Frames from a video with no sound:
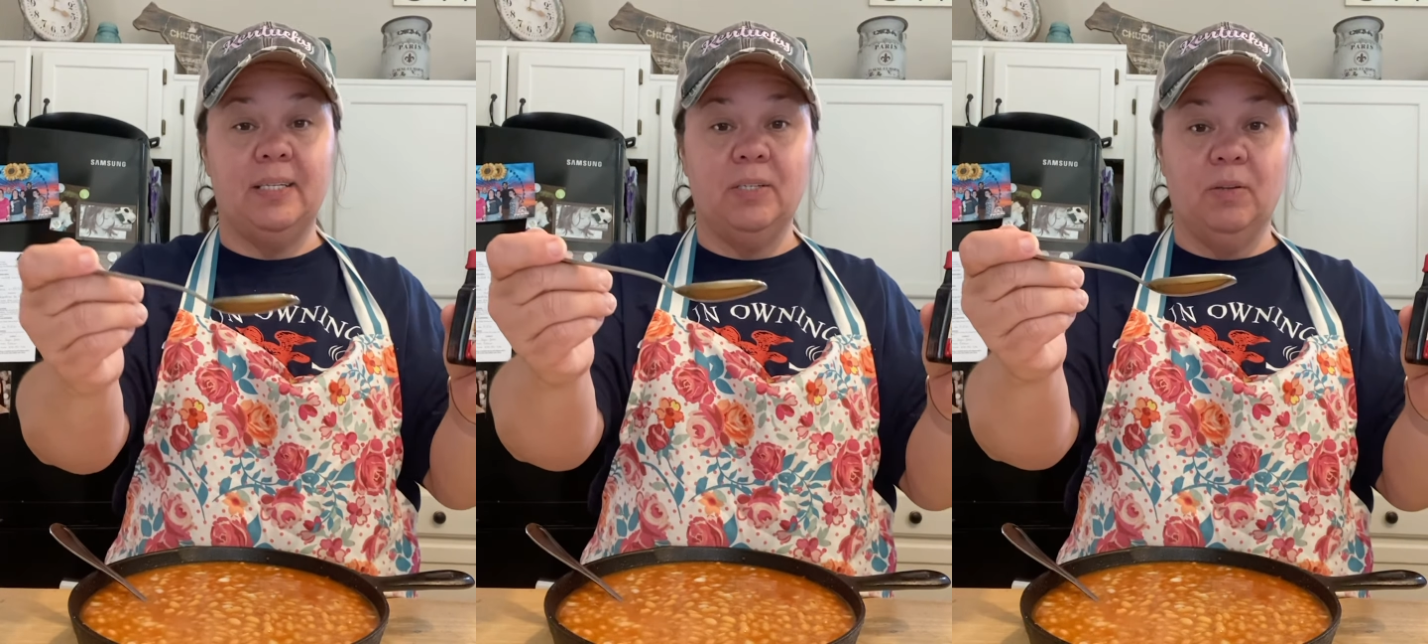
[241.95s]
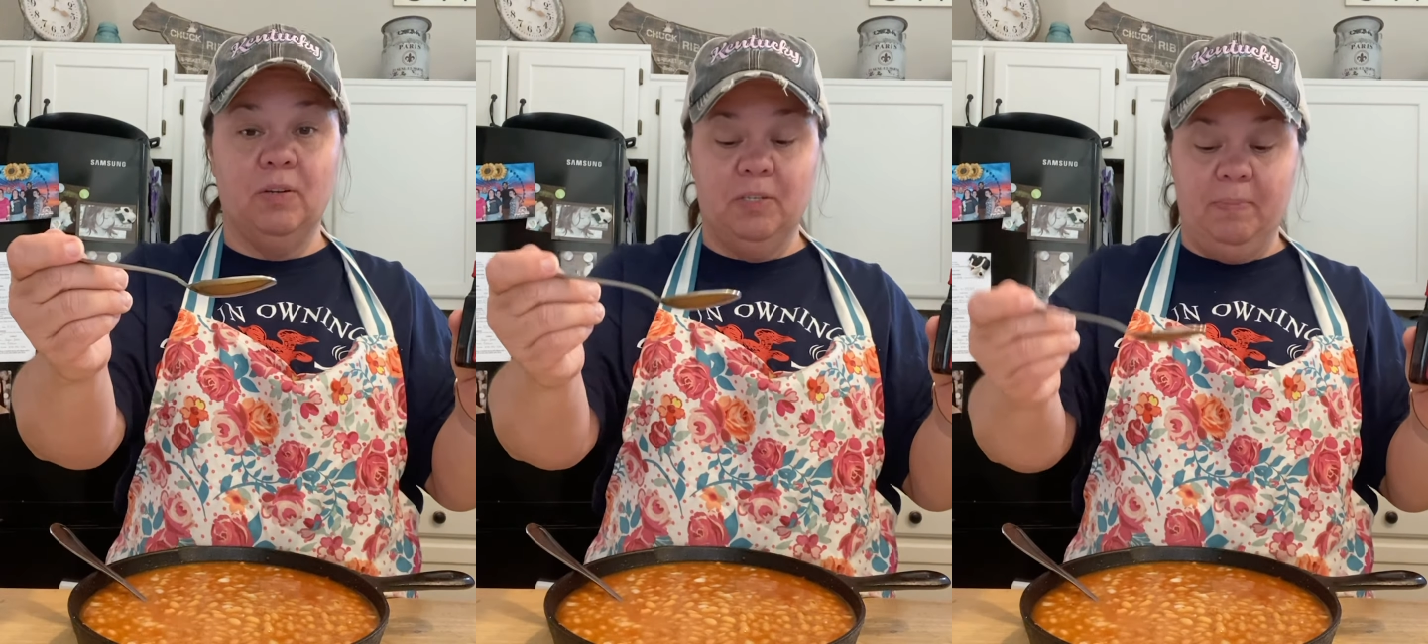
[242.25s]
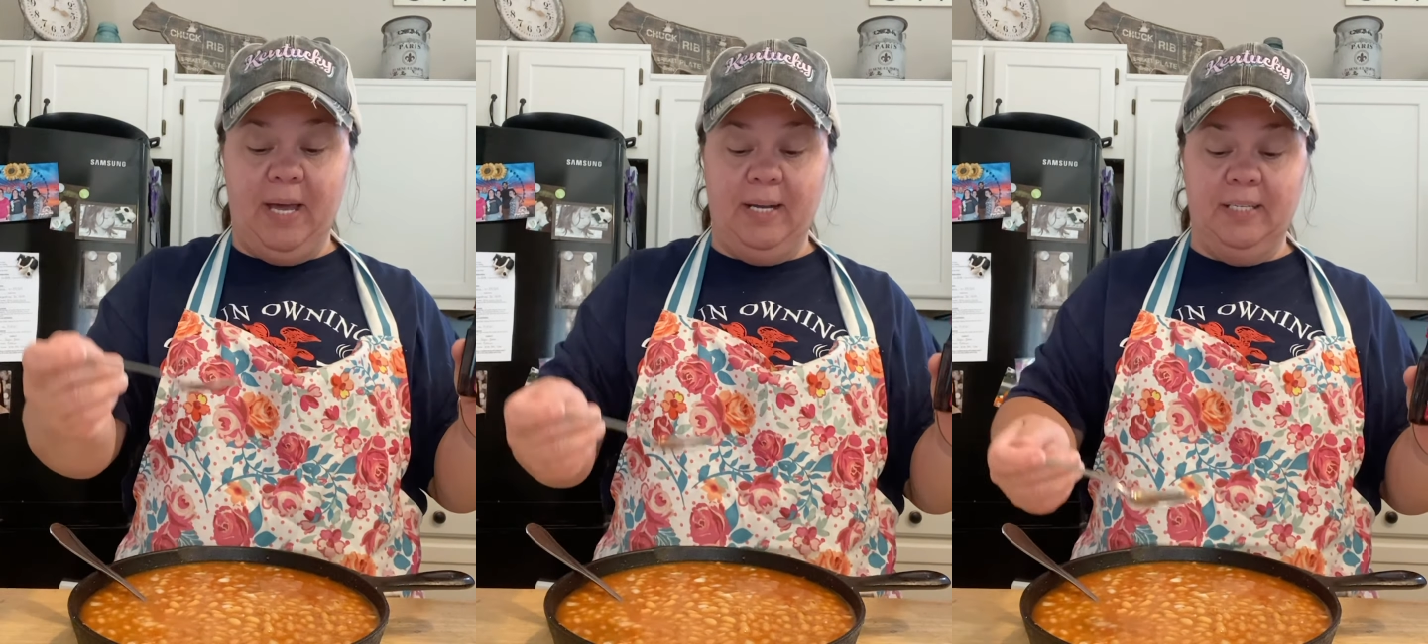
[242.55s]
So there's
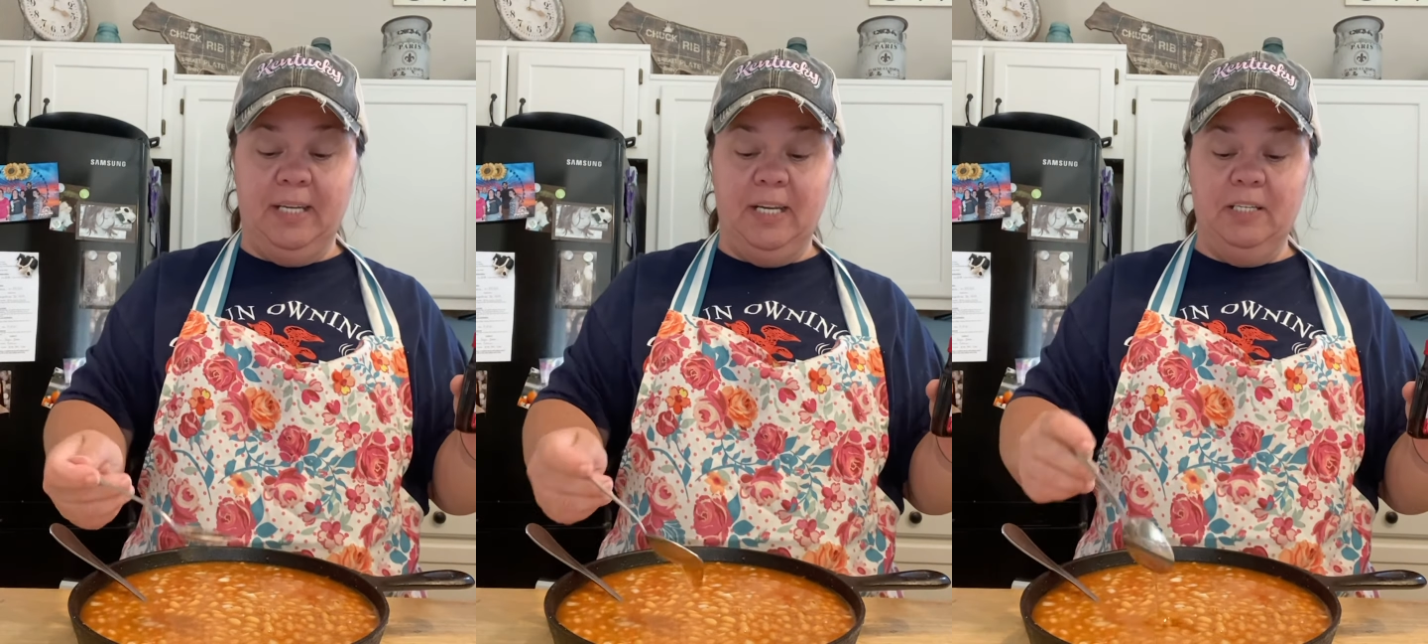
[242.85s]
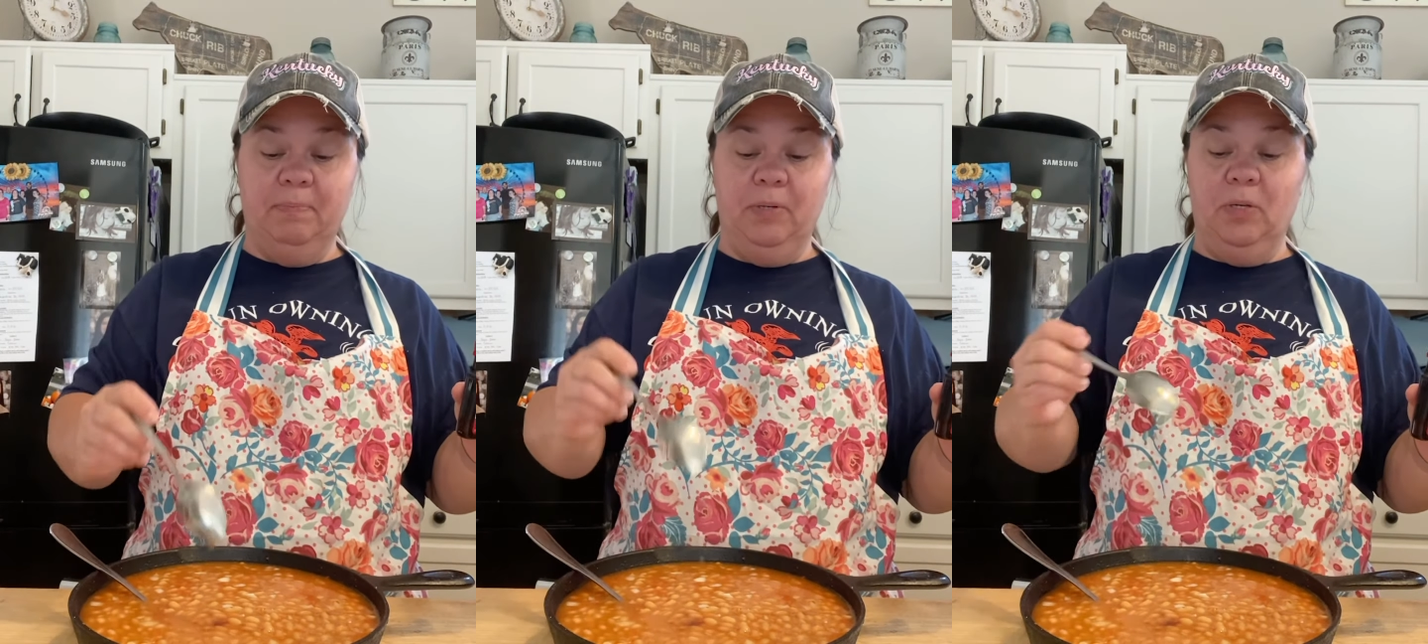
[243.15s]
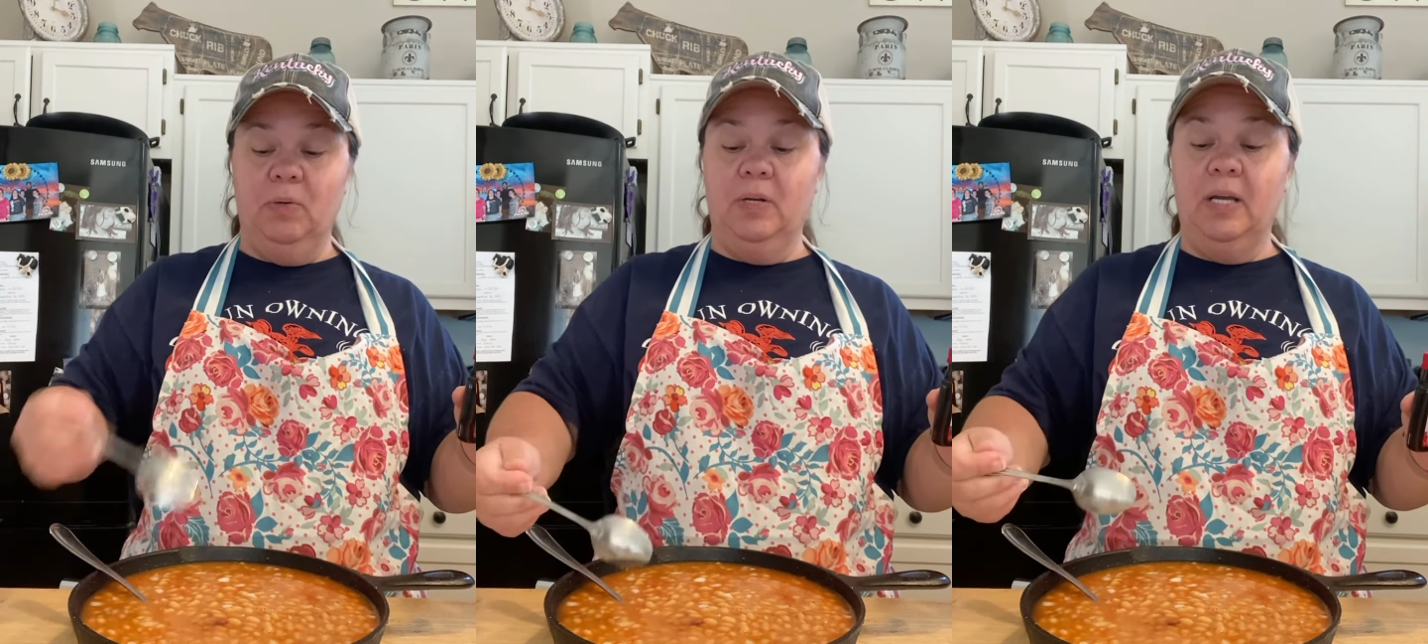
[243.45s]
about a
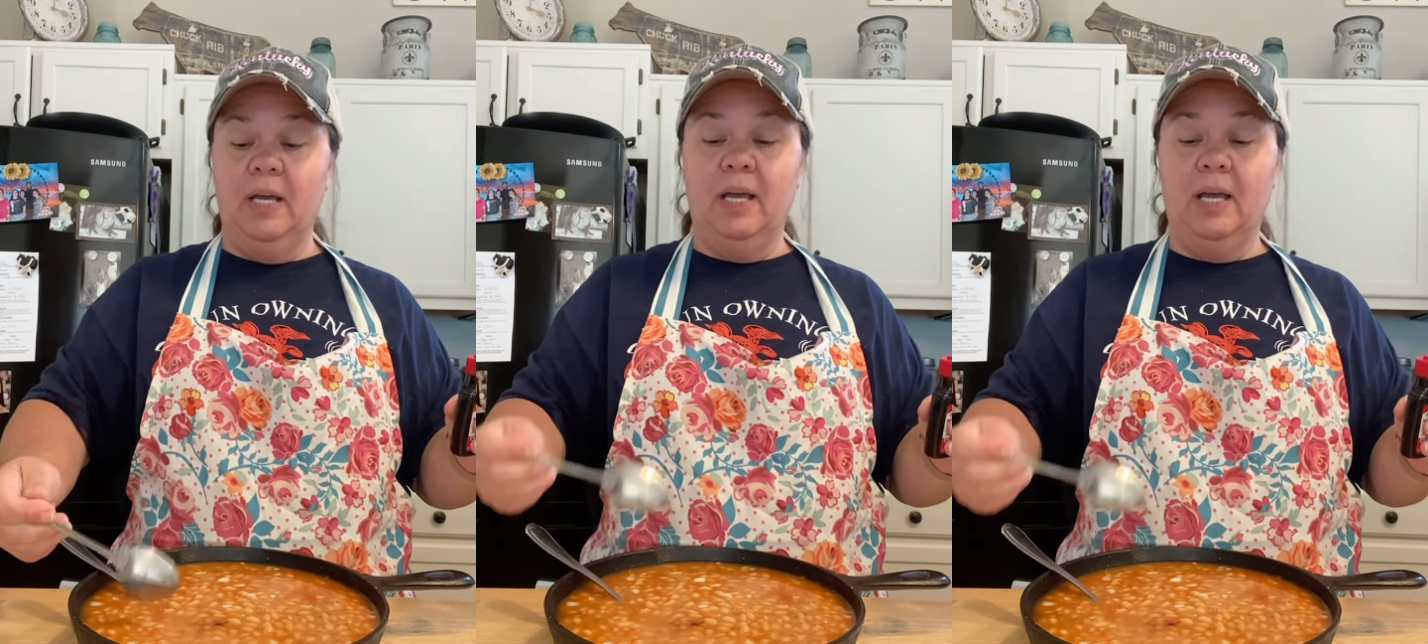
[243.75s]
teaspoon